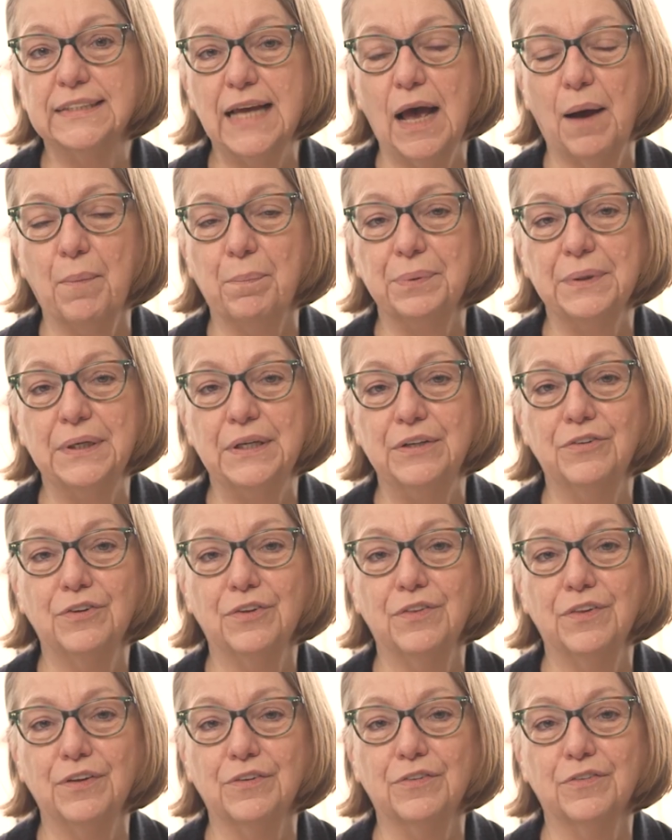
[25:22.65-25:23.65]
step into
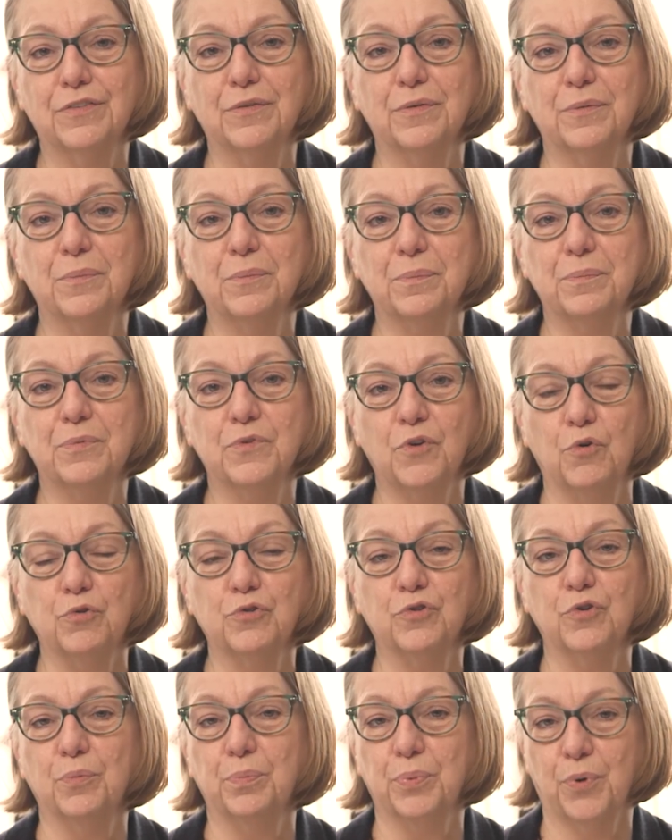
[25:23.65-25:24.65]
this
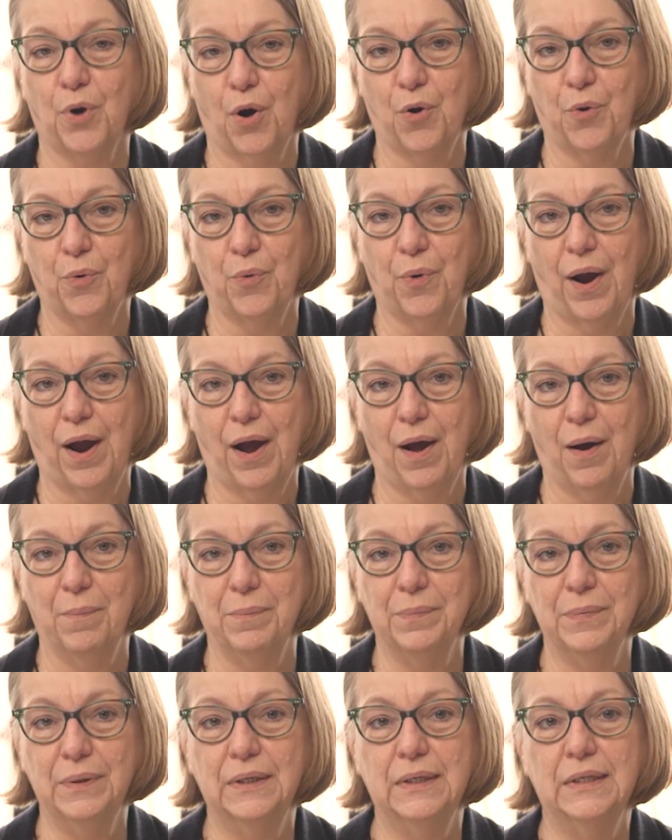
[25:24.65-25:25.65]
social
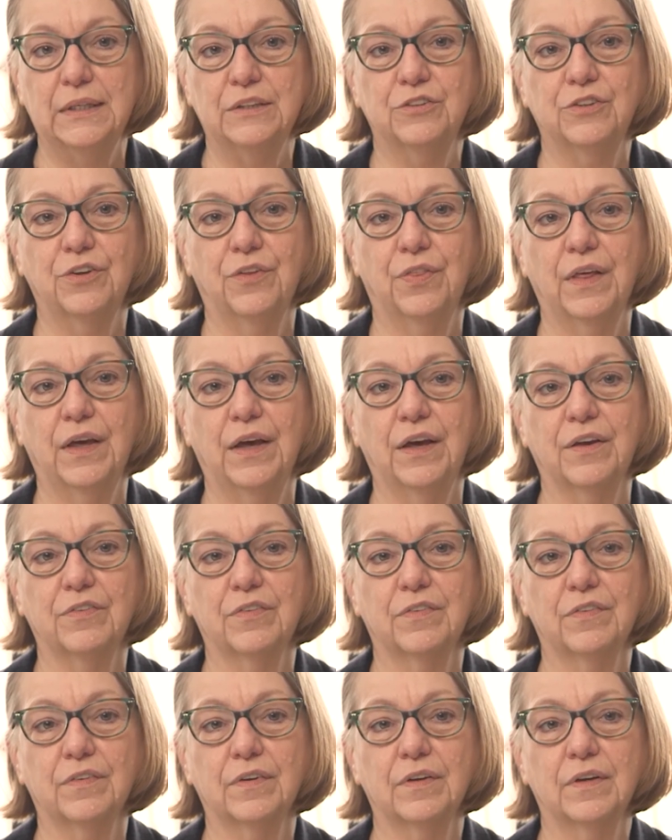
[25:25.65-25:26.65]
program, to
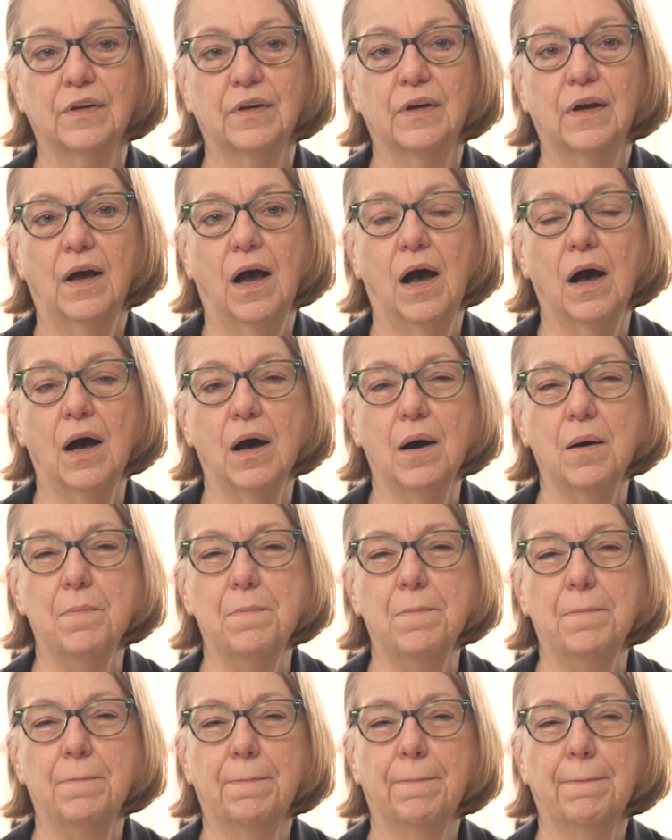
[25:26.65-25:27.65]
this,
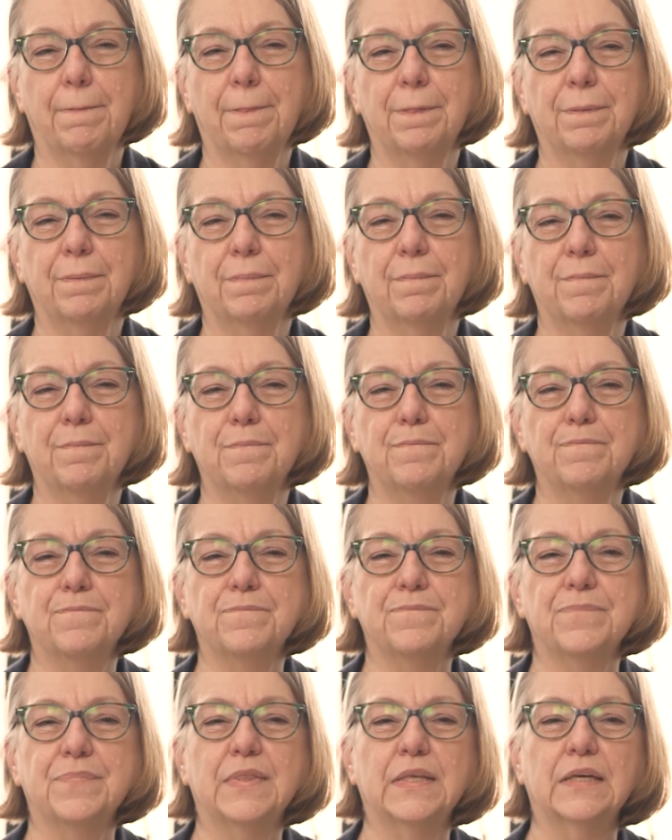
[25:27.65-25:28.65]
um,
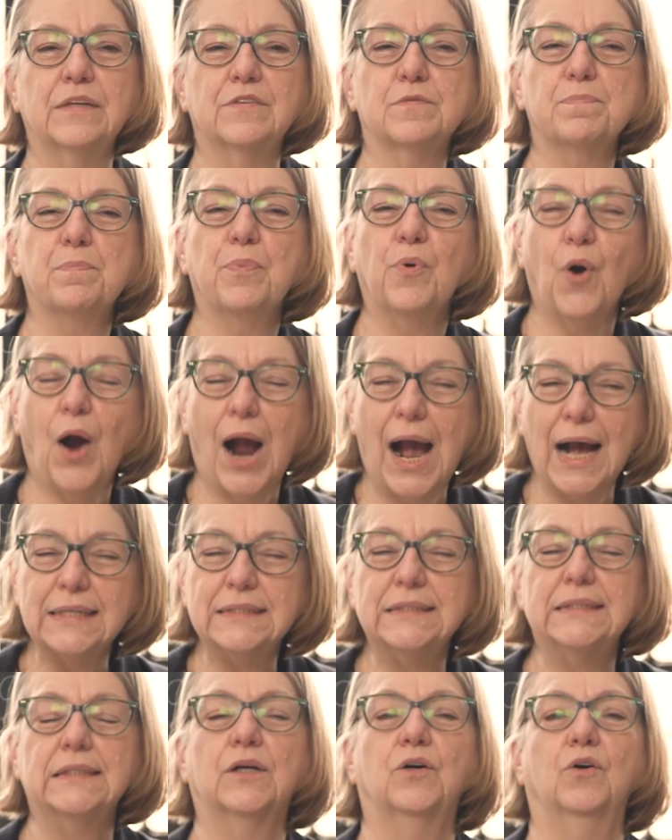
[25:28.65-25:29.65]
this
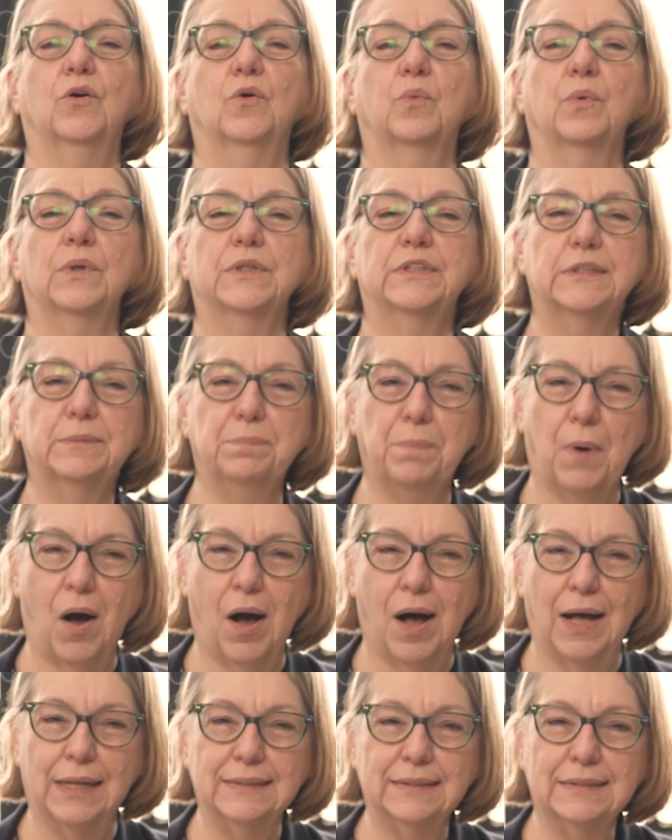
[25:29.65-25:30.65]
practical
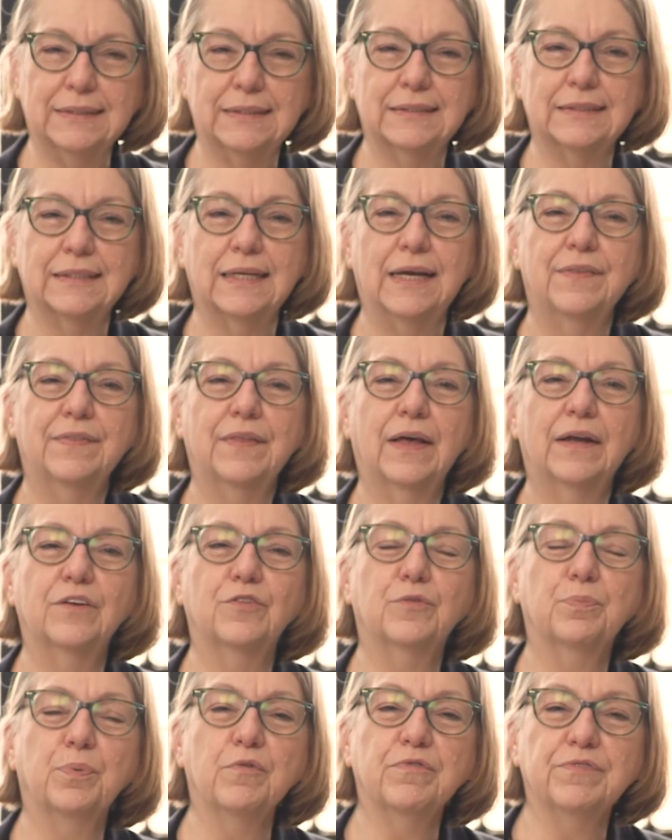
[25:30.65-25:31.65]
response that
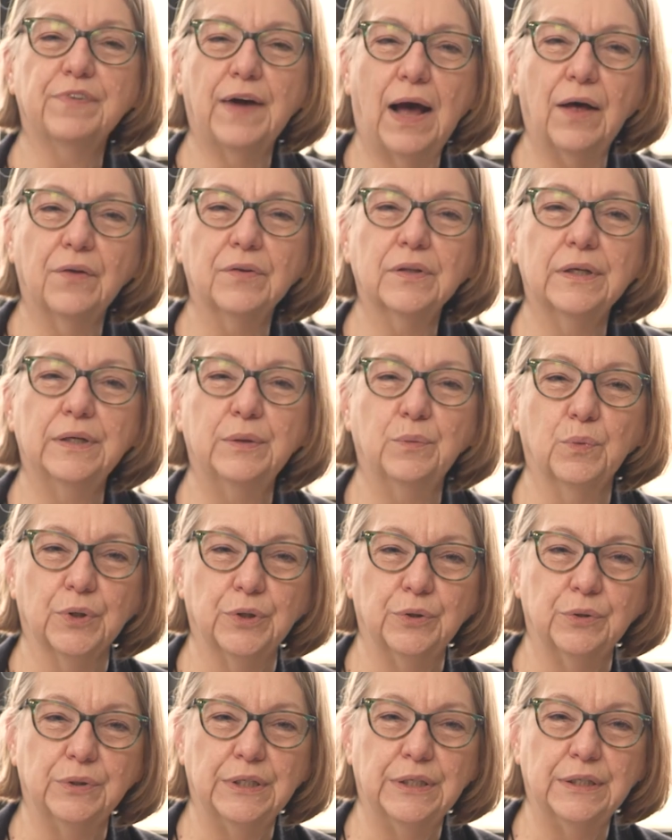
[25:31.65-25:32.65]
is profoundly
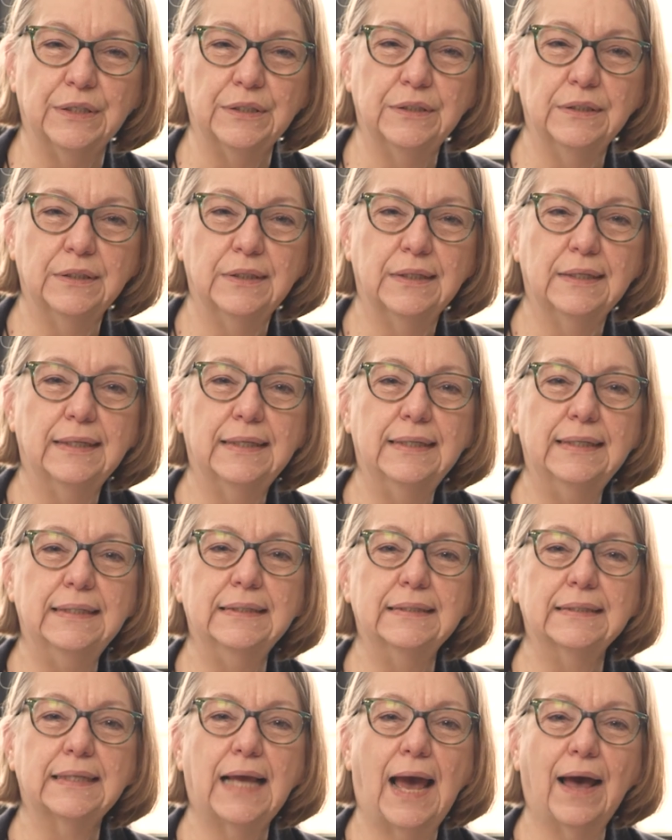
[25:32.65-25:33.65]
rooted
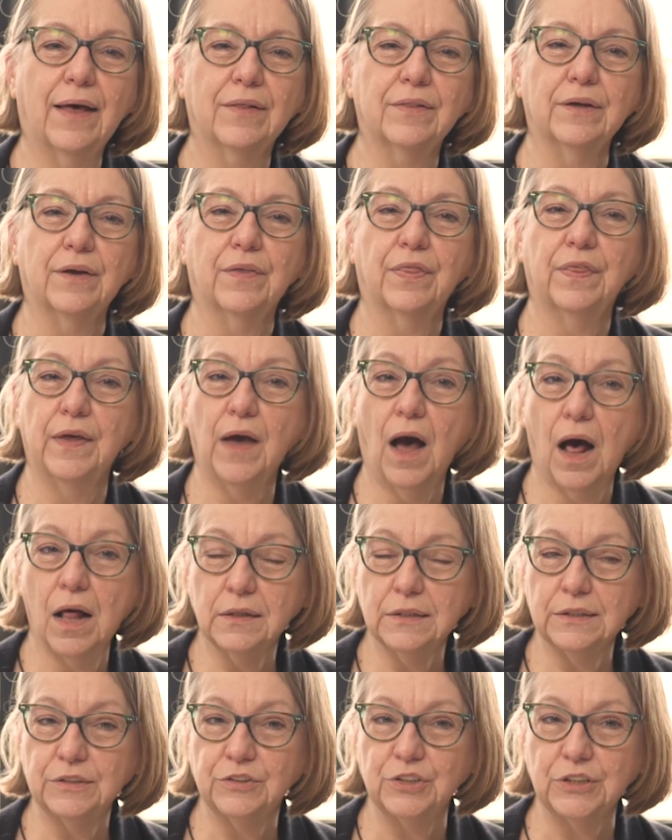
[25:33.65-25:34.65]
in Catholic
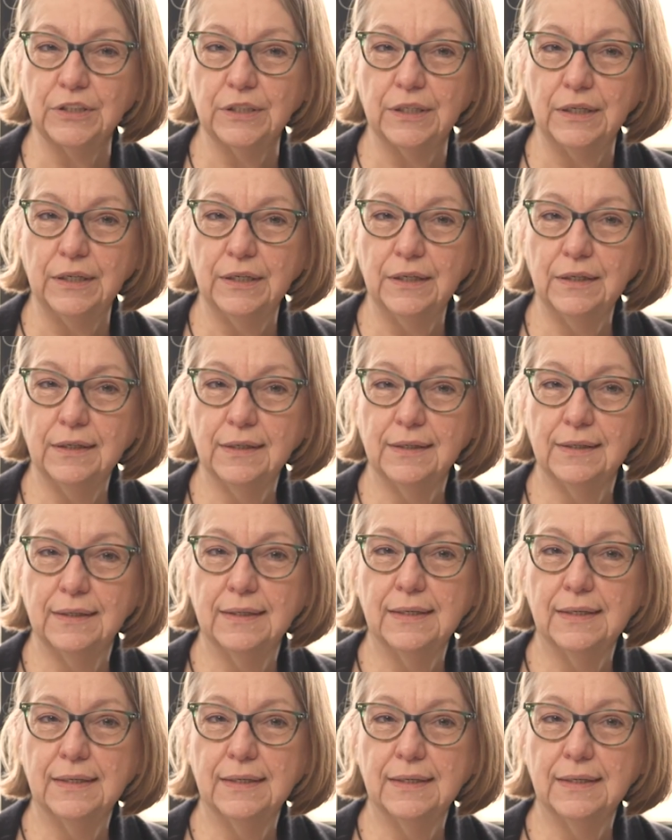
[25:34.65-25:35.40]
theology,